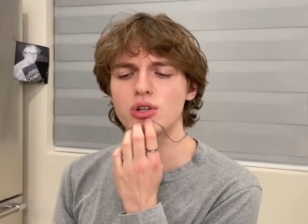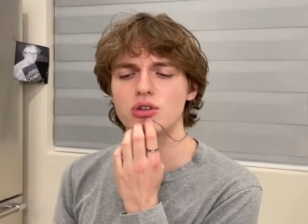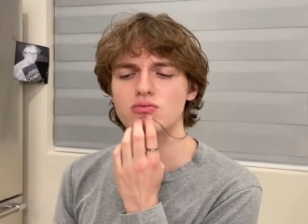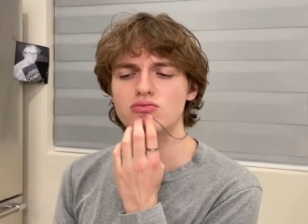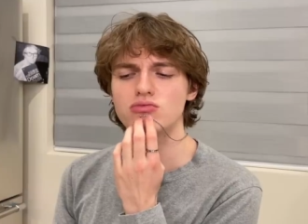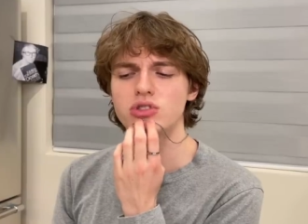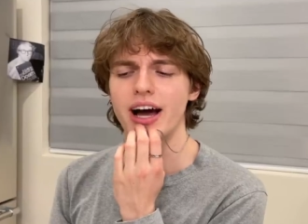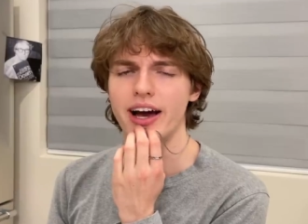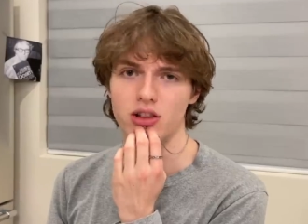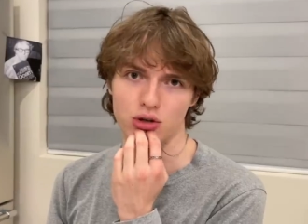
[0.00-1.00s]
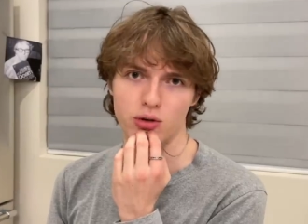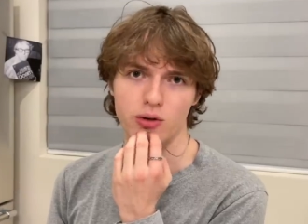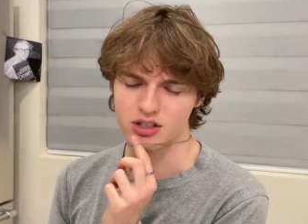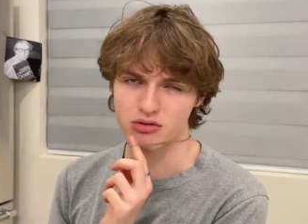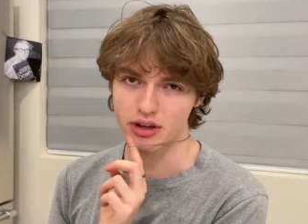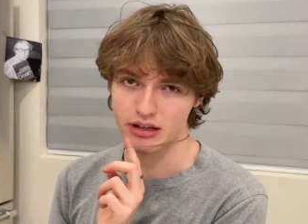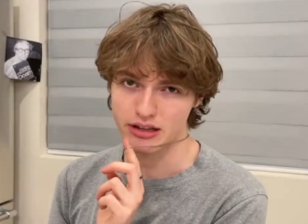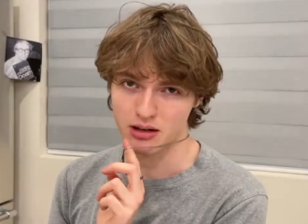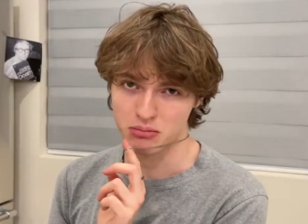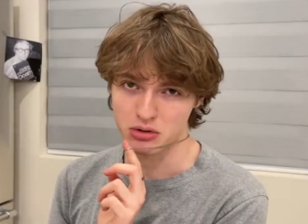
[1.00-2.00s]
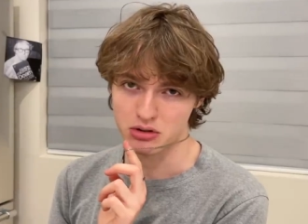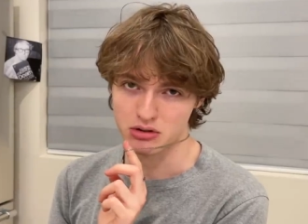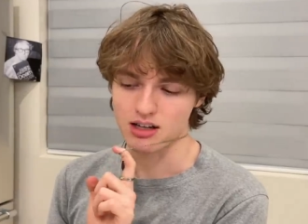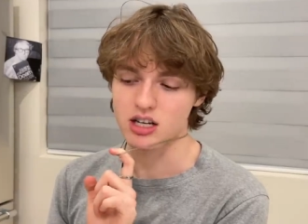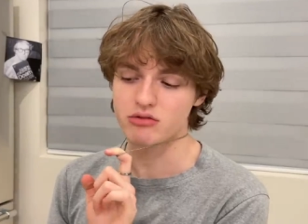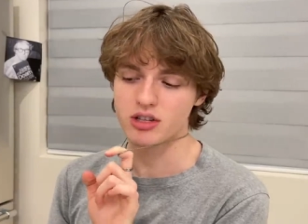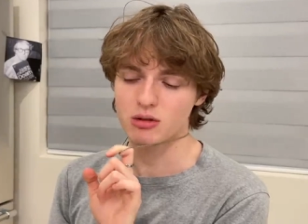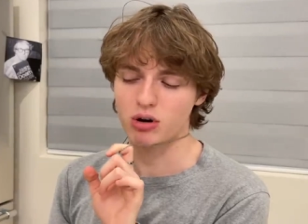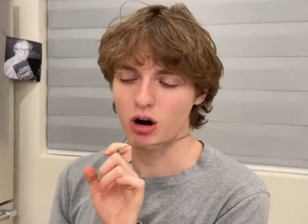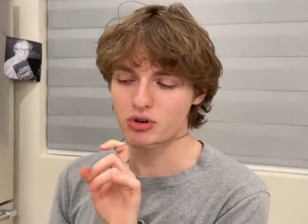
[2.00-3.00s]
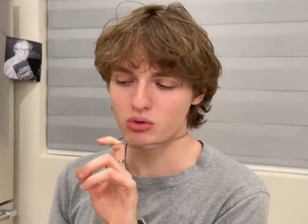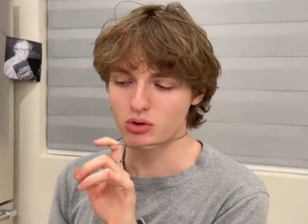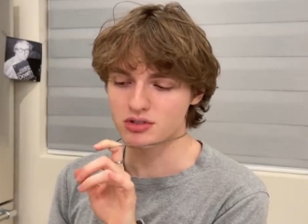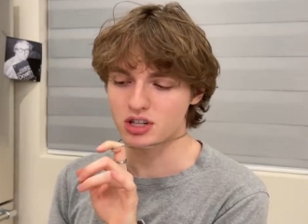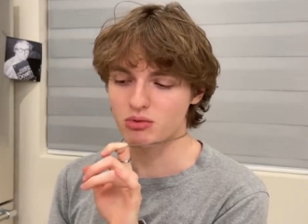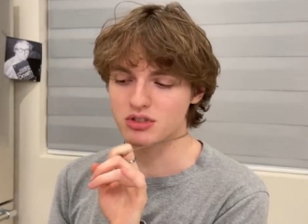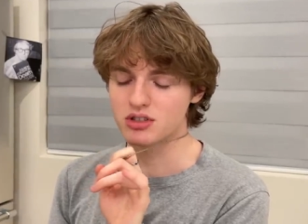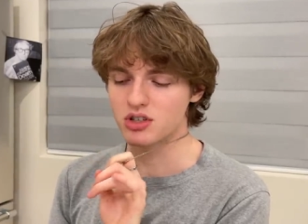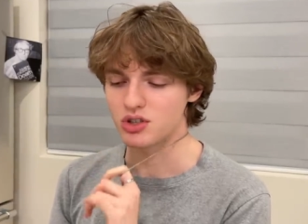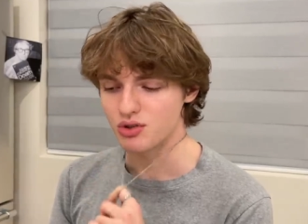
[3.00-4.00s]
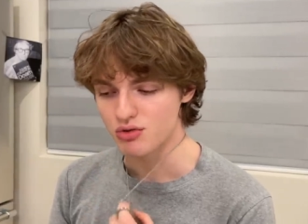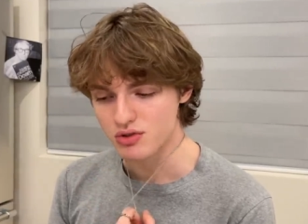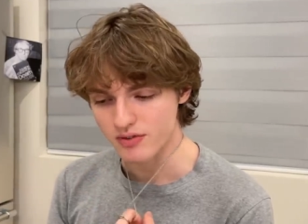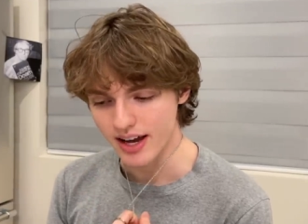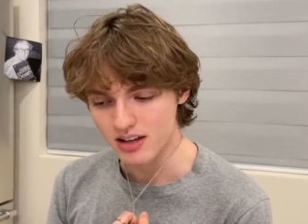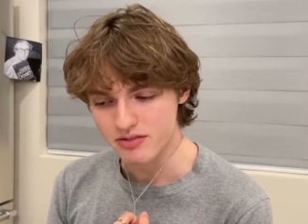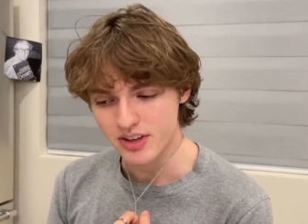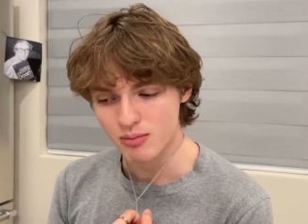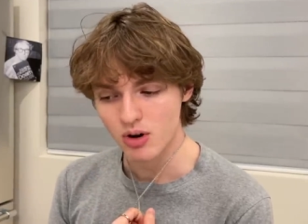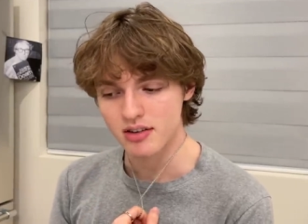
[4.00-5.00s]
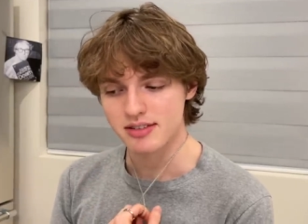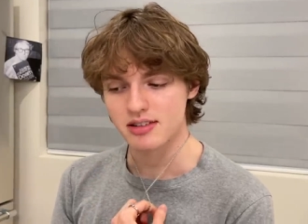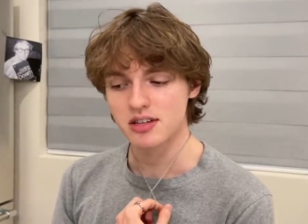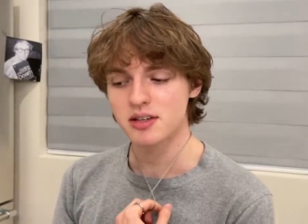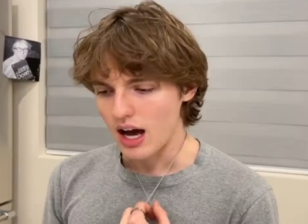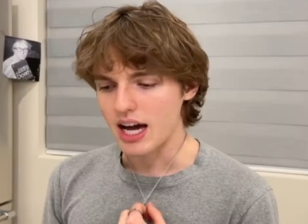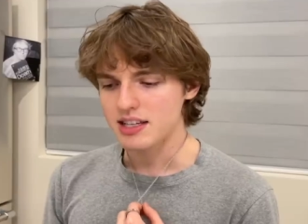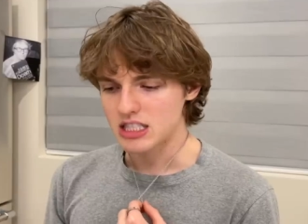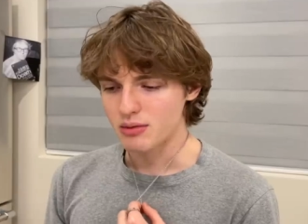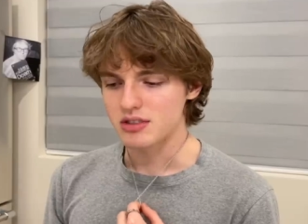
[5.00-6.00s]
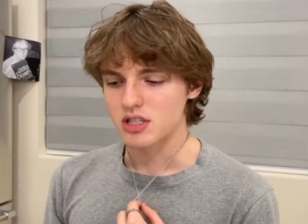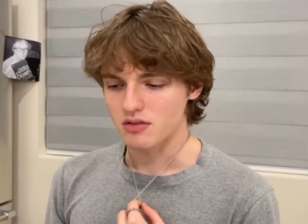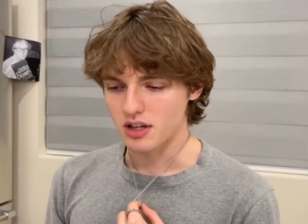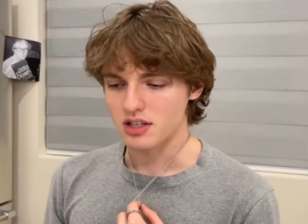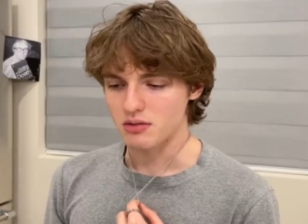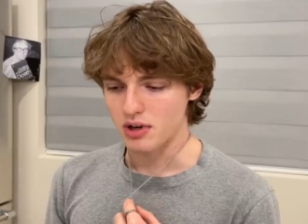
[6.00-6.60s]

me, Tyler. Did you like that book? Because I read the Poppy Wars and I wasn't a huge fan of them, honestly. I could see myself liking